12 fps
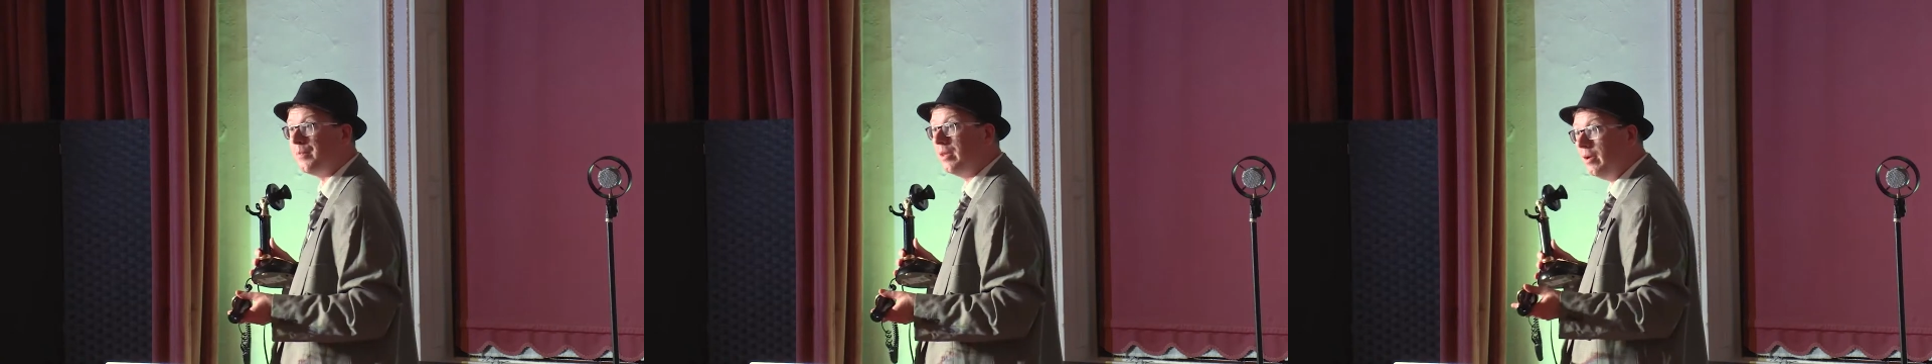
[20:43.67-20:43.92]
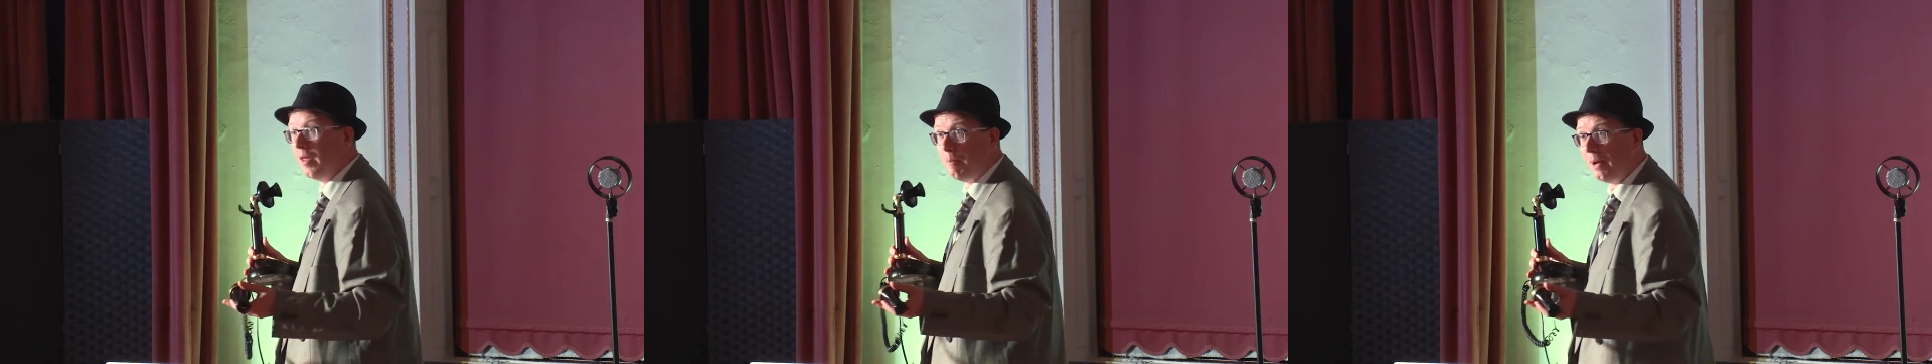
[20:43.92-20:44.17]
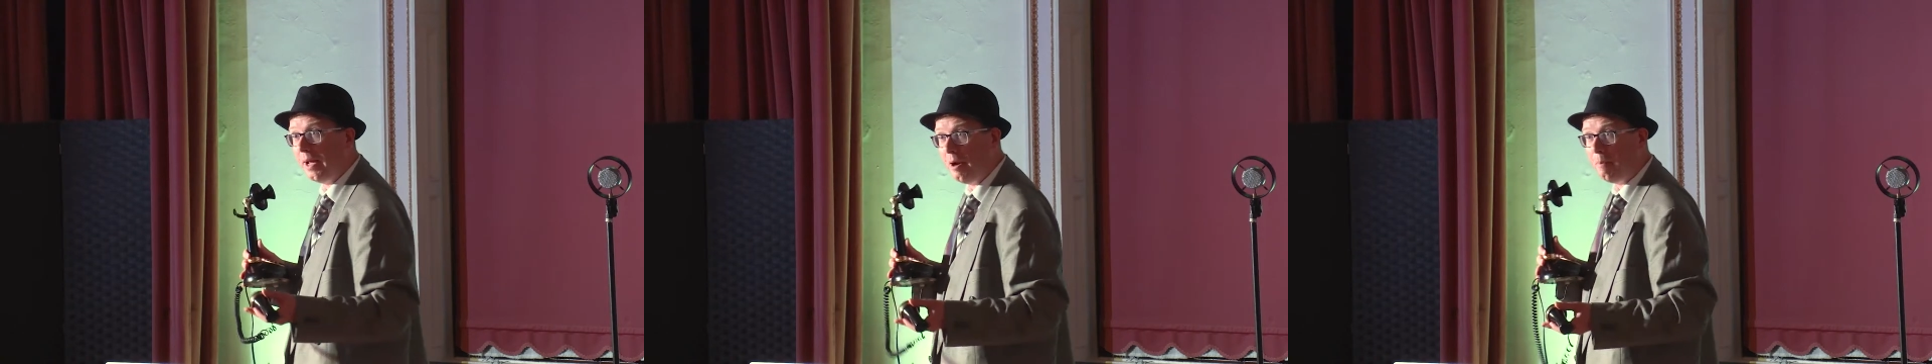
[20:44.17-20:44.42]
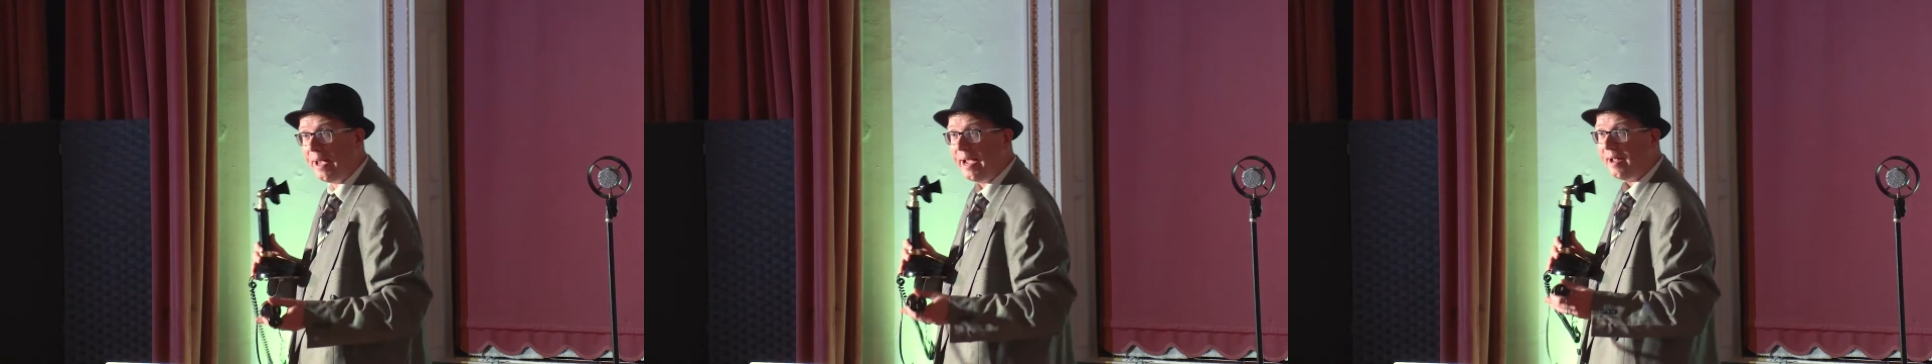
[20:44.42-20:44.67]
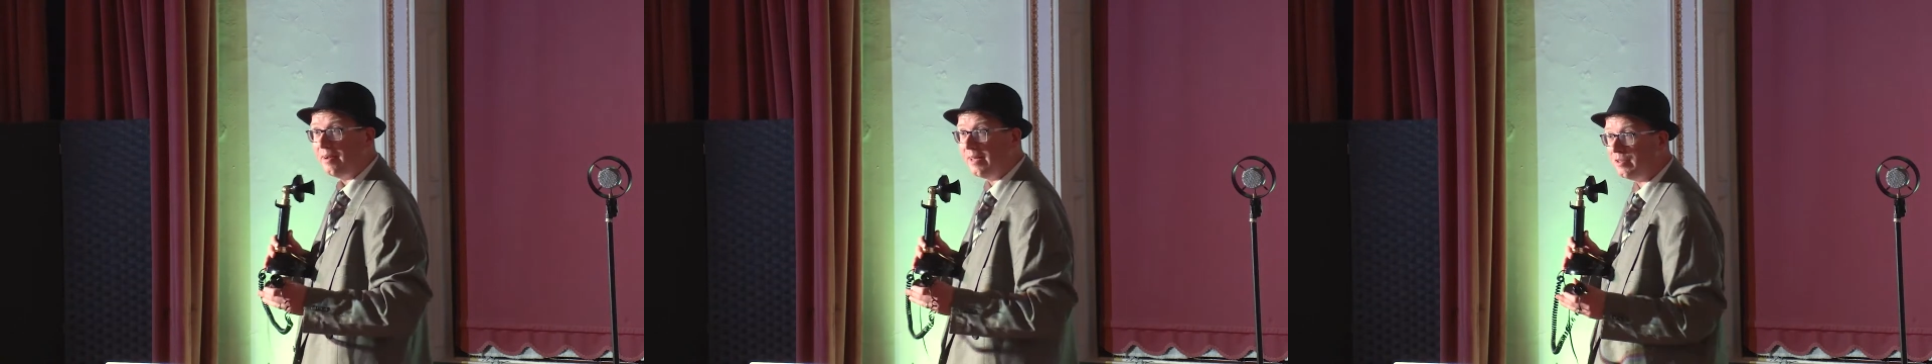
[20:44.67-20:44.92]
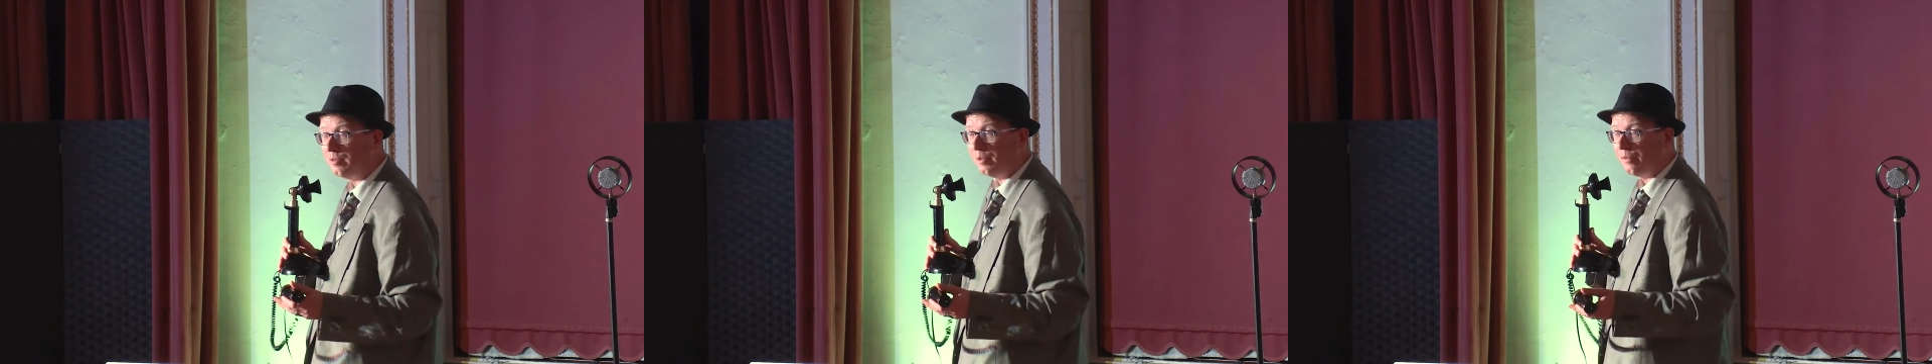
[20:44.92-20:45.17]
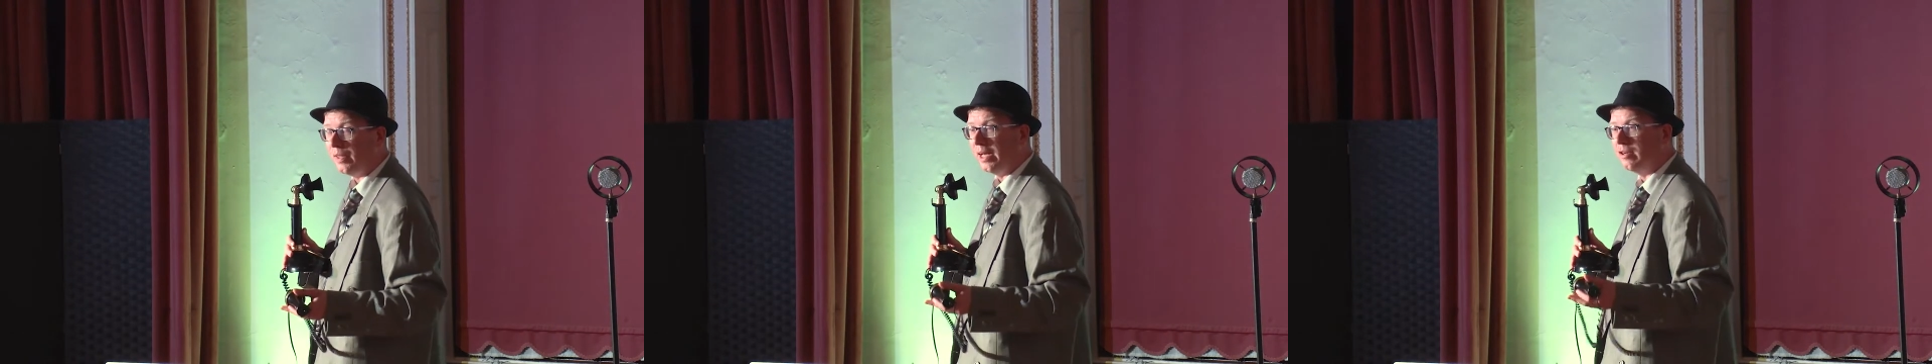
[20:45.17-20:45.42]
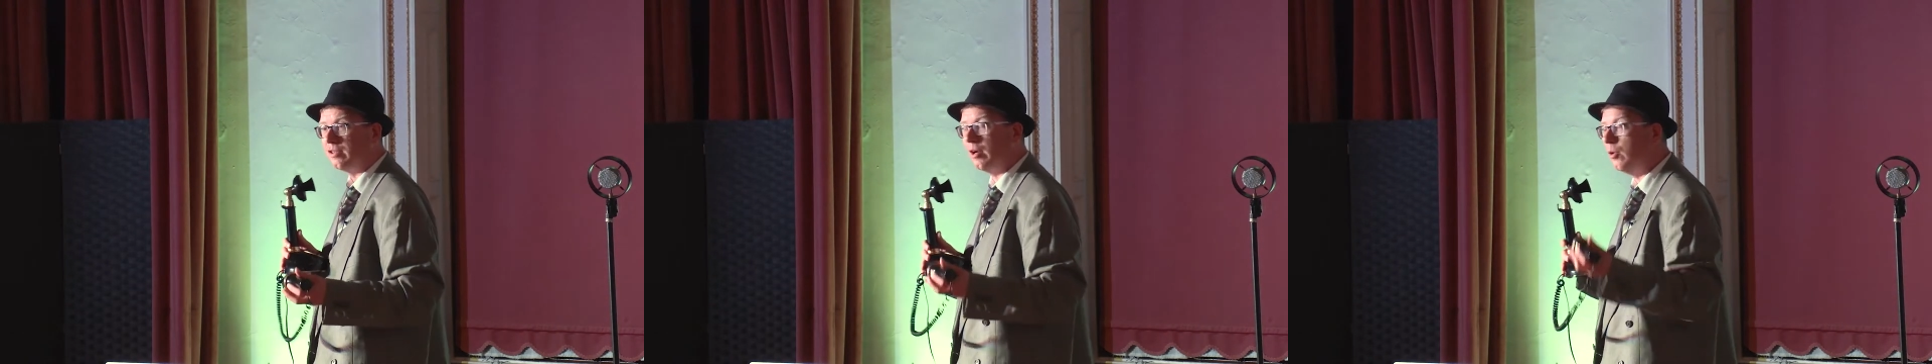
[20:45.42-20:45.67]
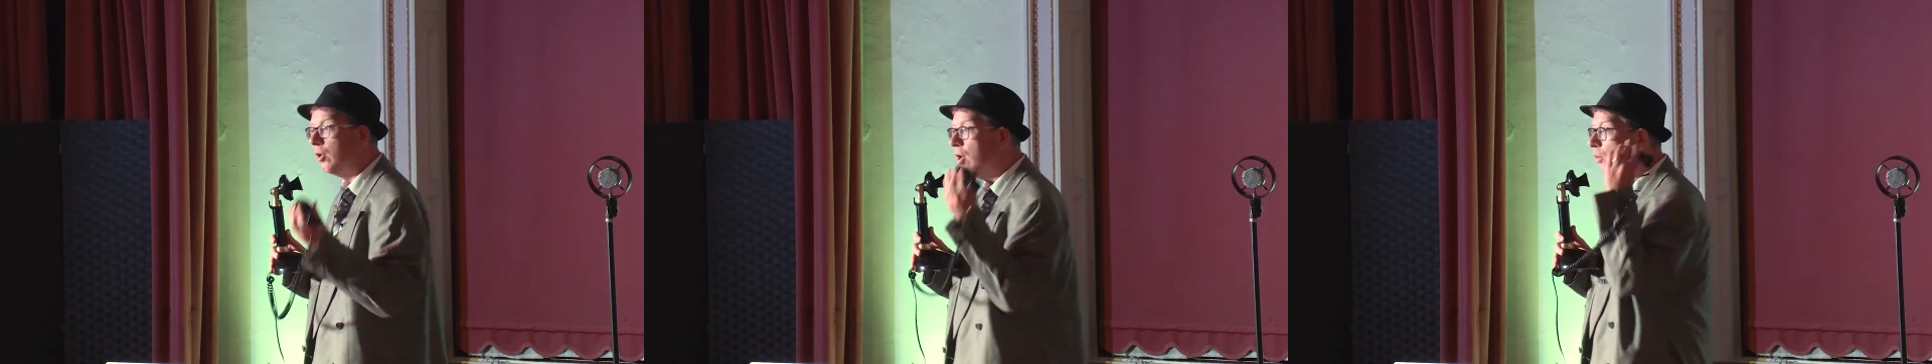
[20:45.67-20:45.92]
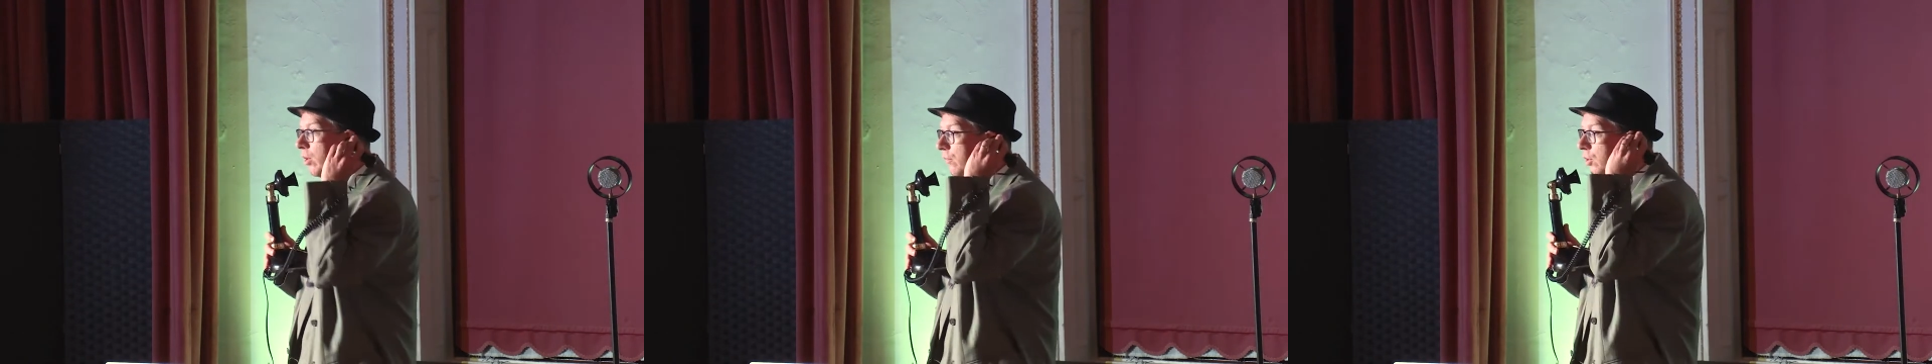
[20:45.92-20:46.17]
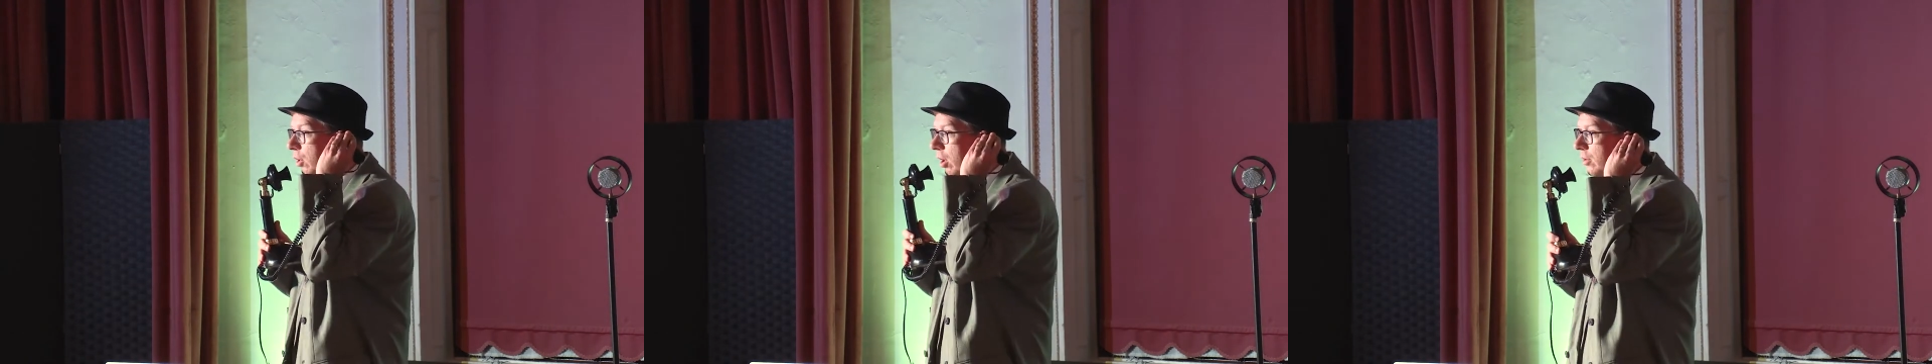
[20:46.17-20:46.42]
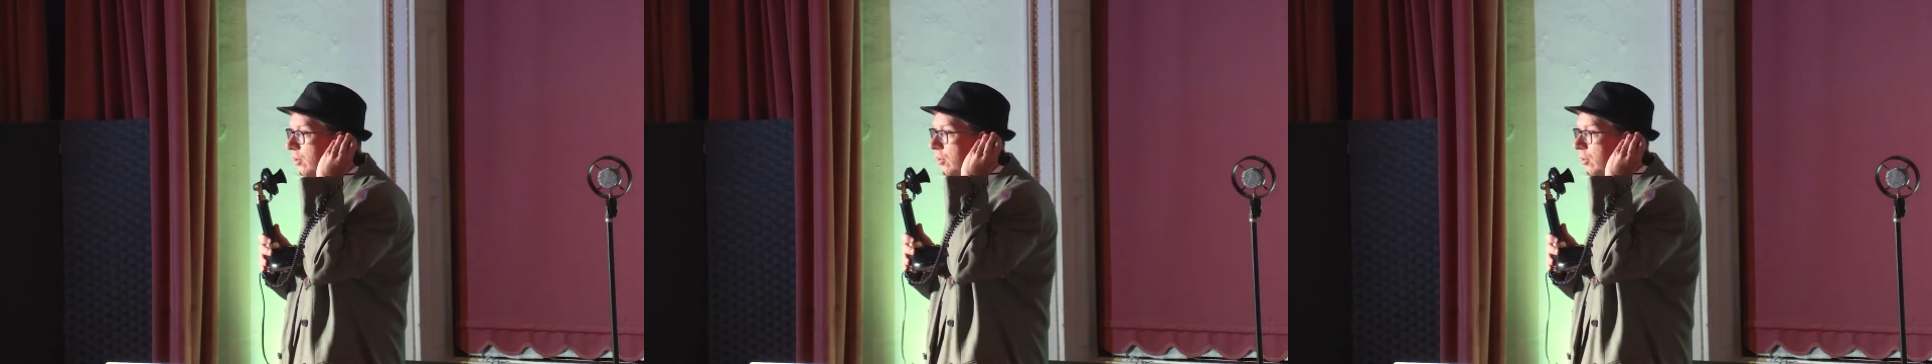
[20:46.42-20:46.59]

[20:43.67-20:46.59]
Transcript: You know, they play in a band, that sort of thing. So, what have you got?